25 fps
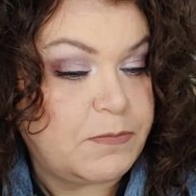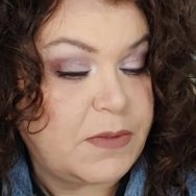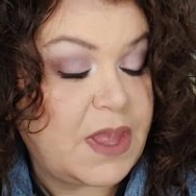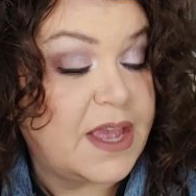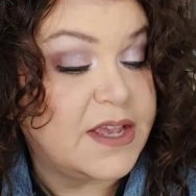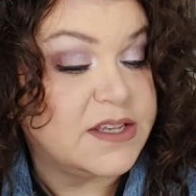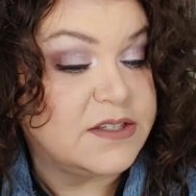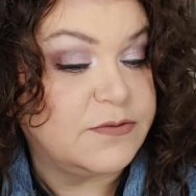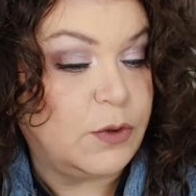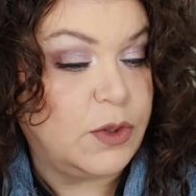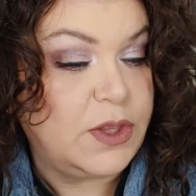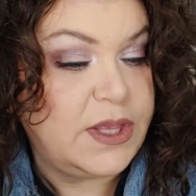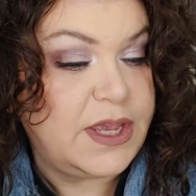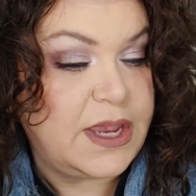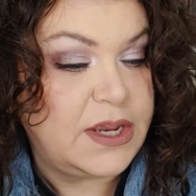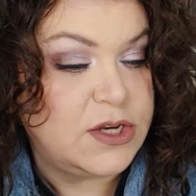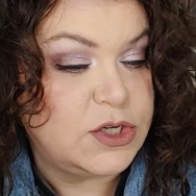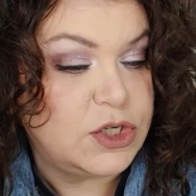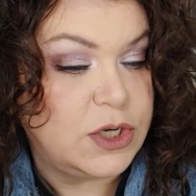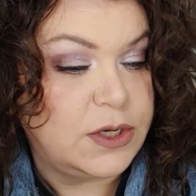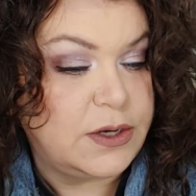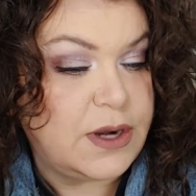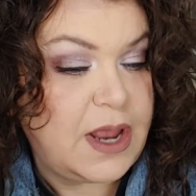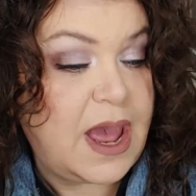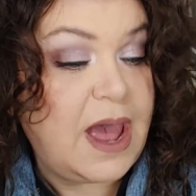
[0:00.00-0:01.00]

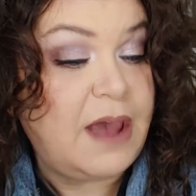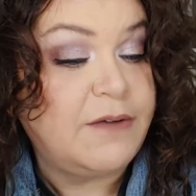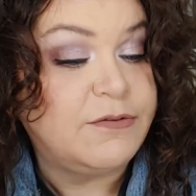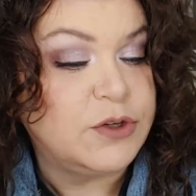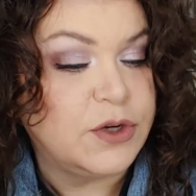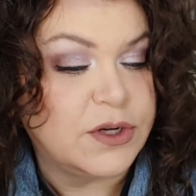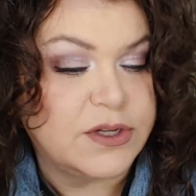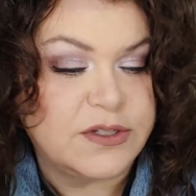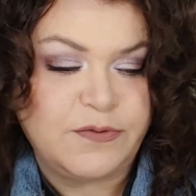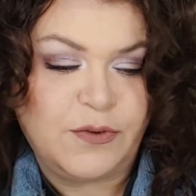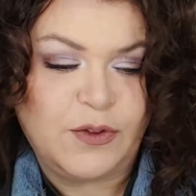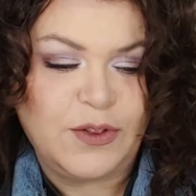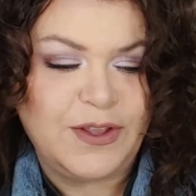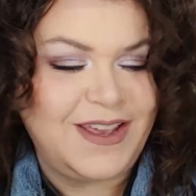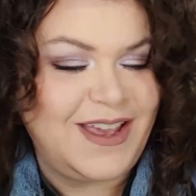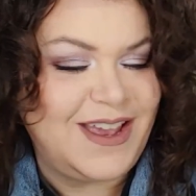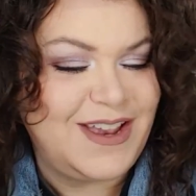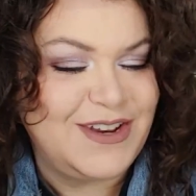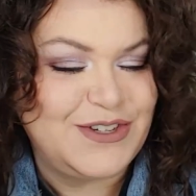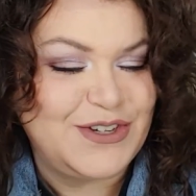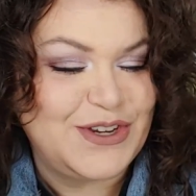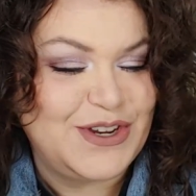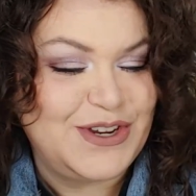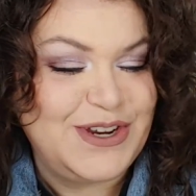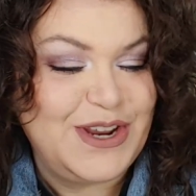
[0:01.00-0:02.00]
exfoliation. After
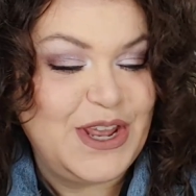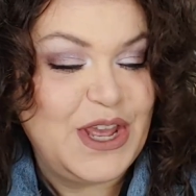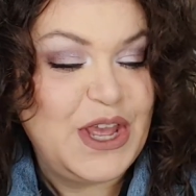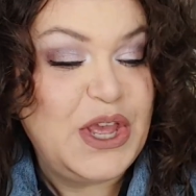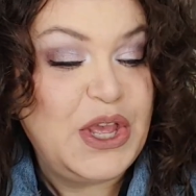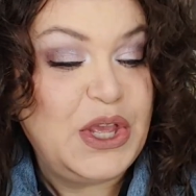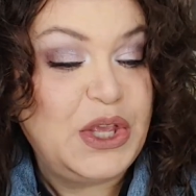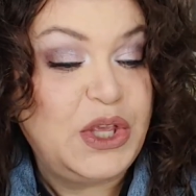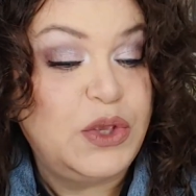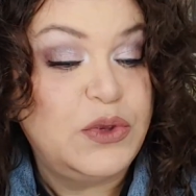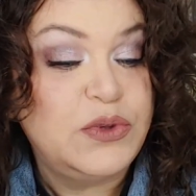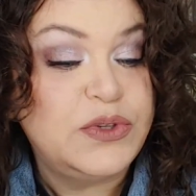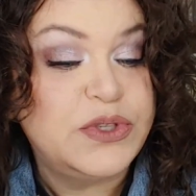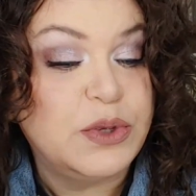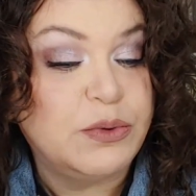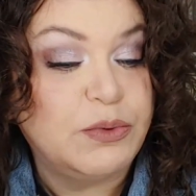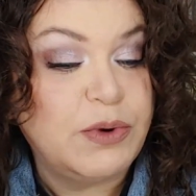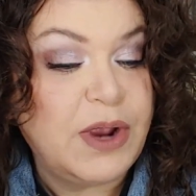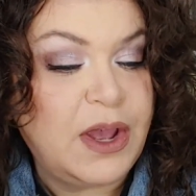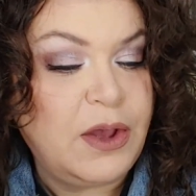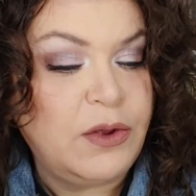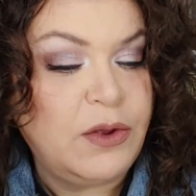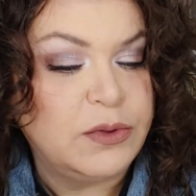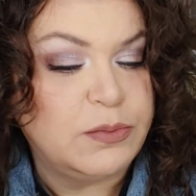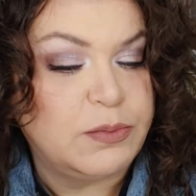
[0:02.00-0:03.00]
exfoliation, use the
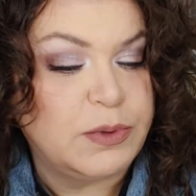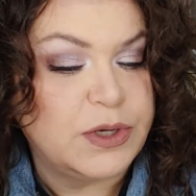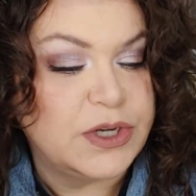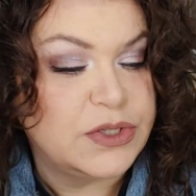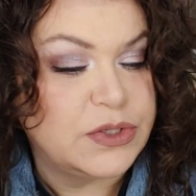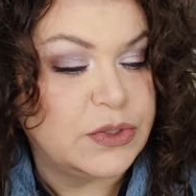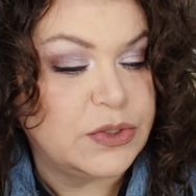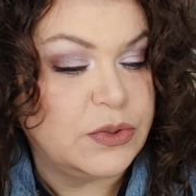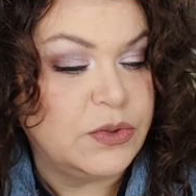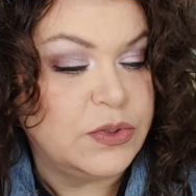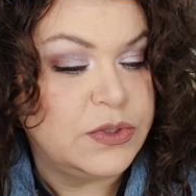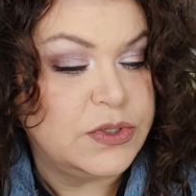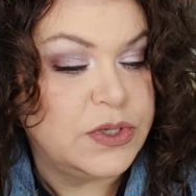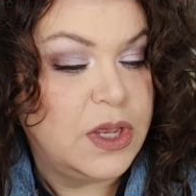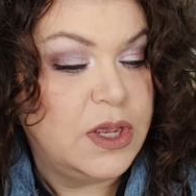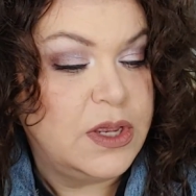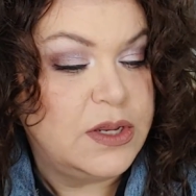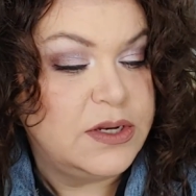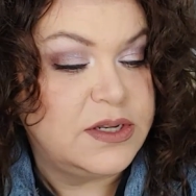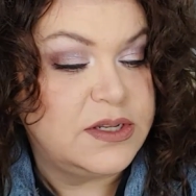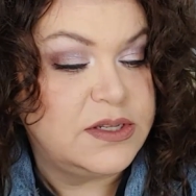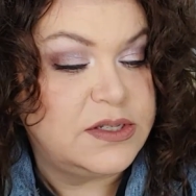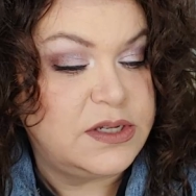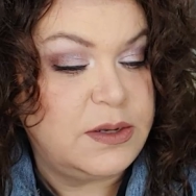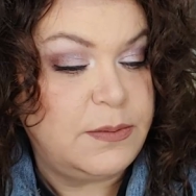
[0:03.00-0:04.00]
round bristles
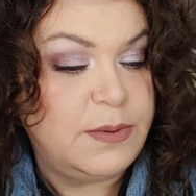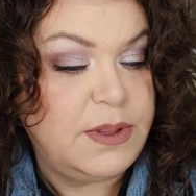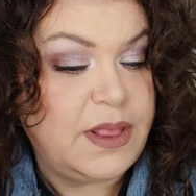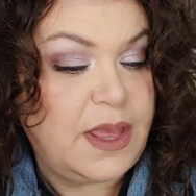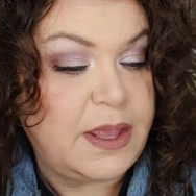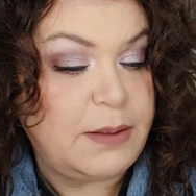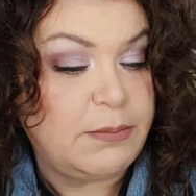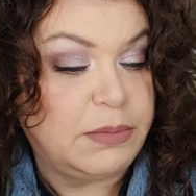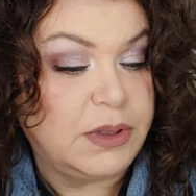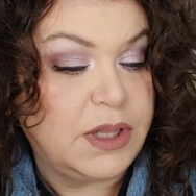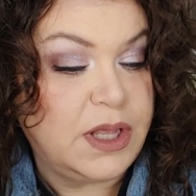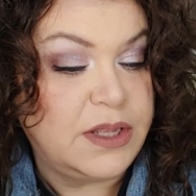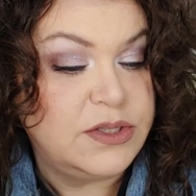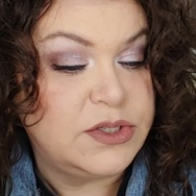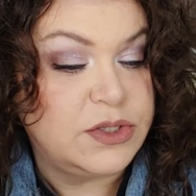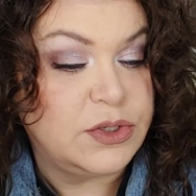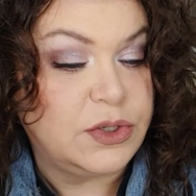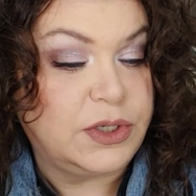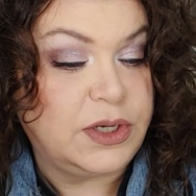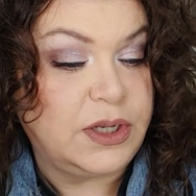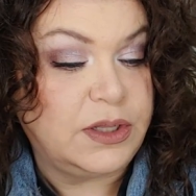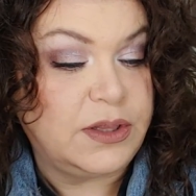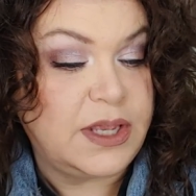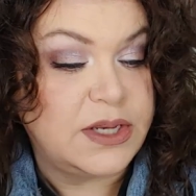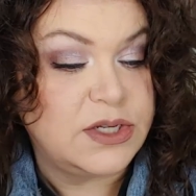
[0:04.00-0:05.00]
to stimulate blood
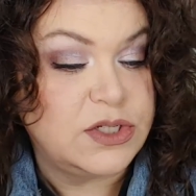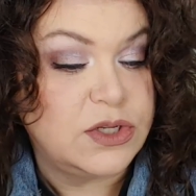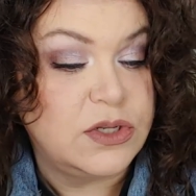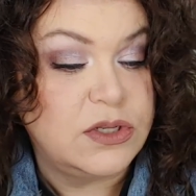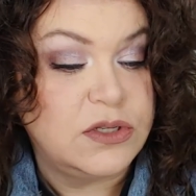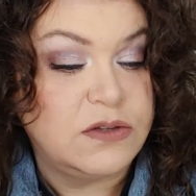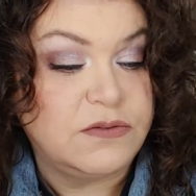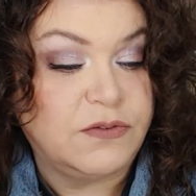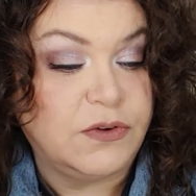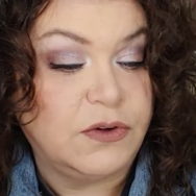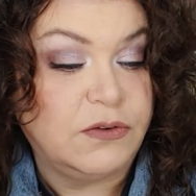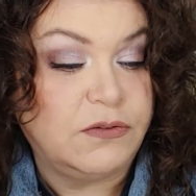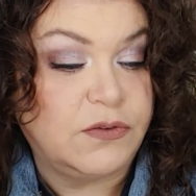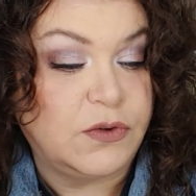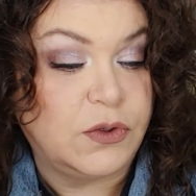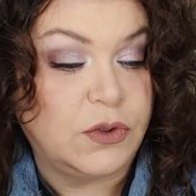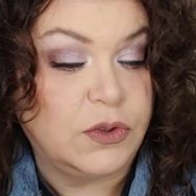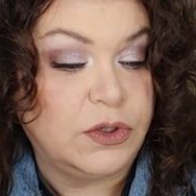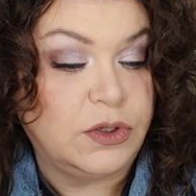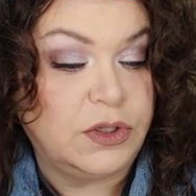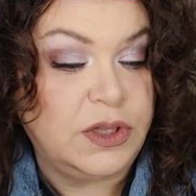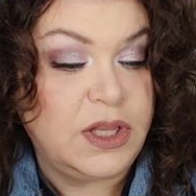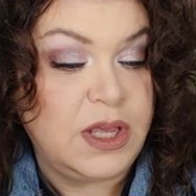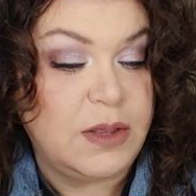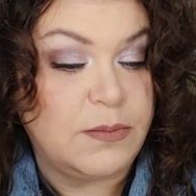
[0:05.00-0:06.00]
circulations for
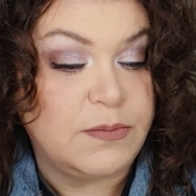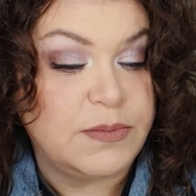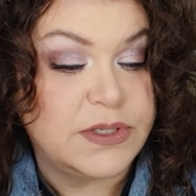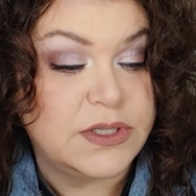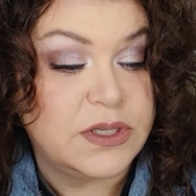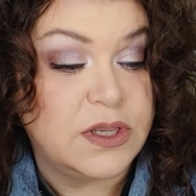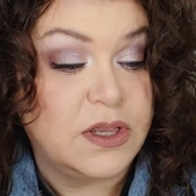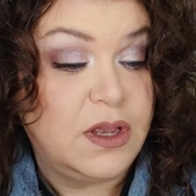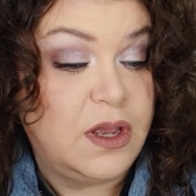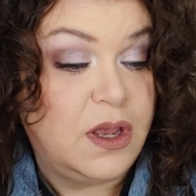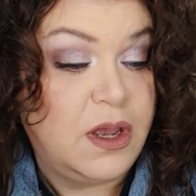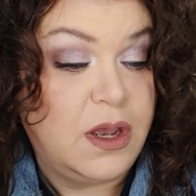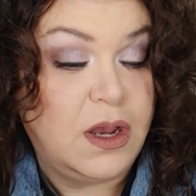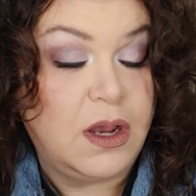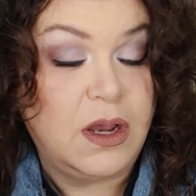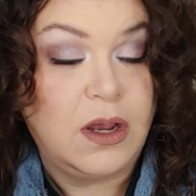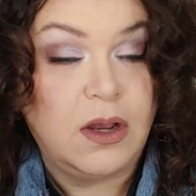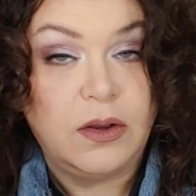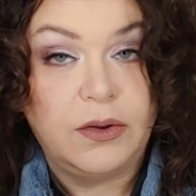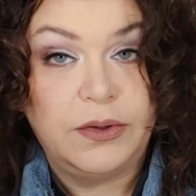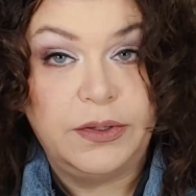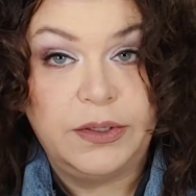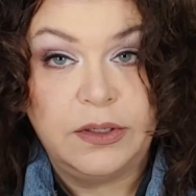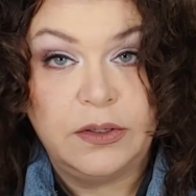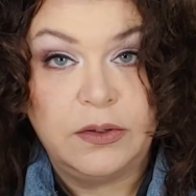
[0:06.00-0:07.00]
fuller lips.
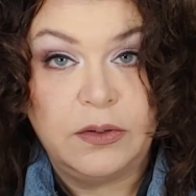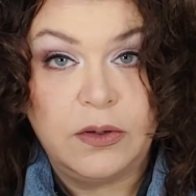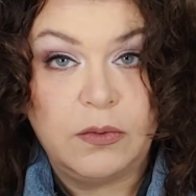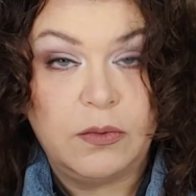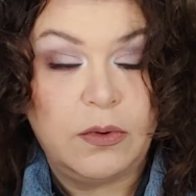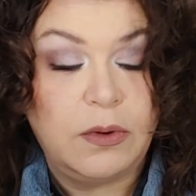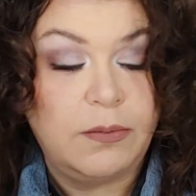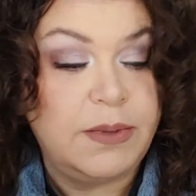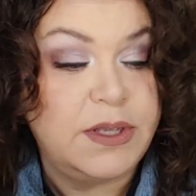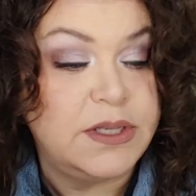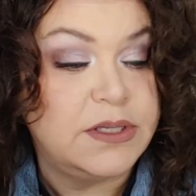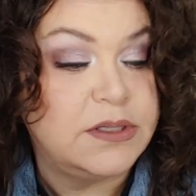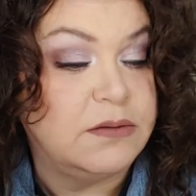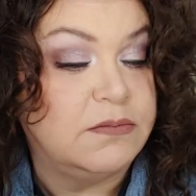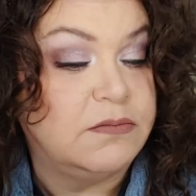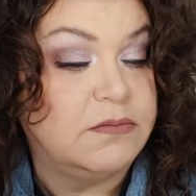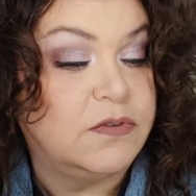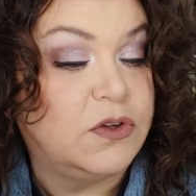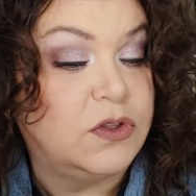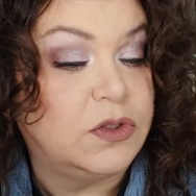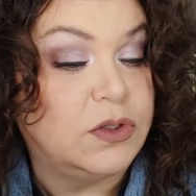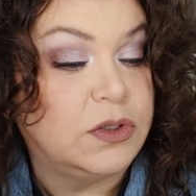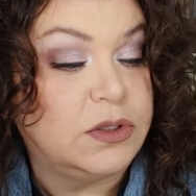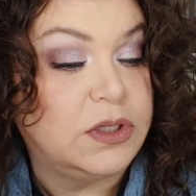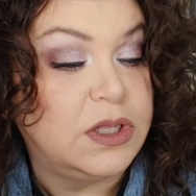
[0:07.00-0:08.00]
Oh, you know I want me some
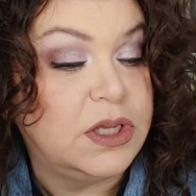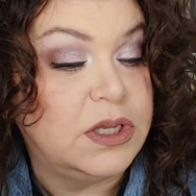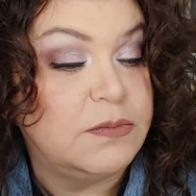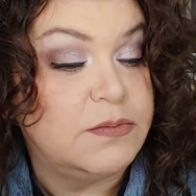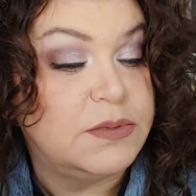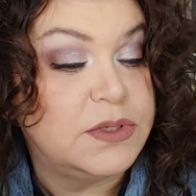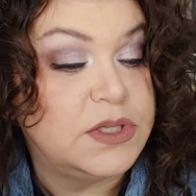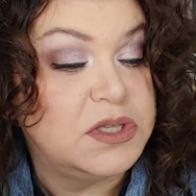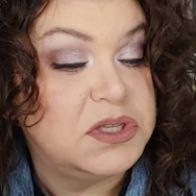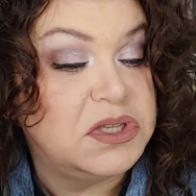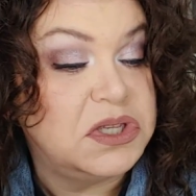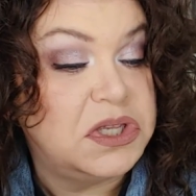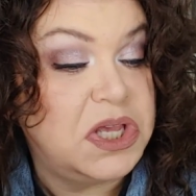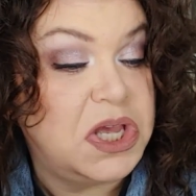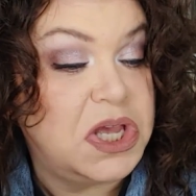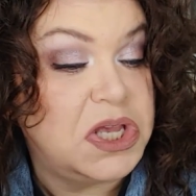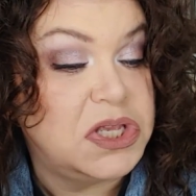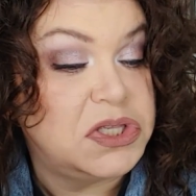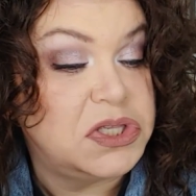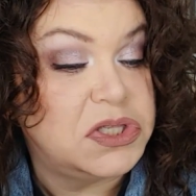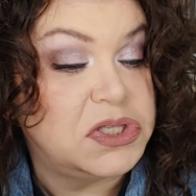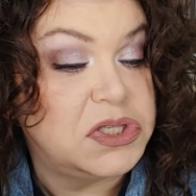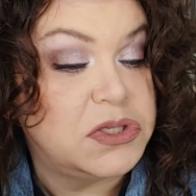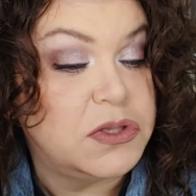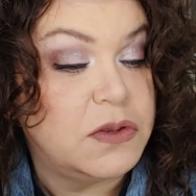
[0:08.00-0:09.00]
fuller lips.
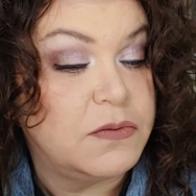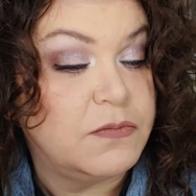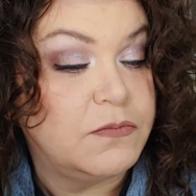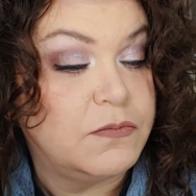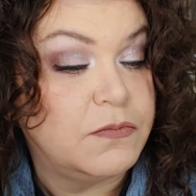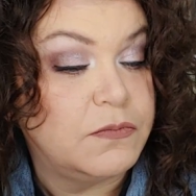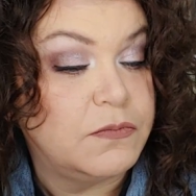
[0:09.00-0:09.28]
Yes.